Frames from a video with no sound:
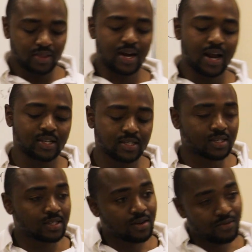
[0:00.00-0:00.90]
the
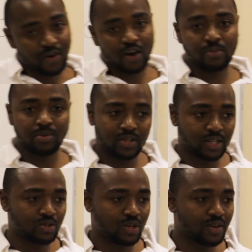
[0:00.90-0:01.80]
last variable
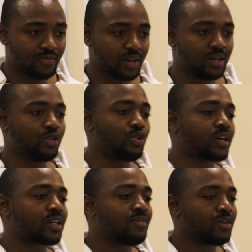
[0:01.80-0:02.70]
that you're given, you're
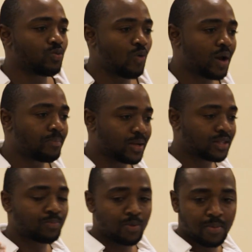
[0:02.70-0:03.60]
not given 1,
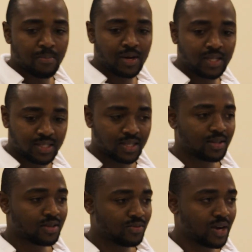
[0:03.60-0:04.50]
but the probability,
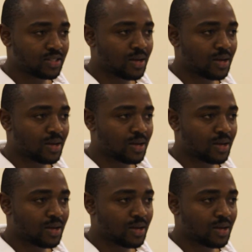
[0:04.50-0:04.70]
right?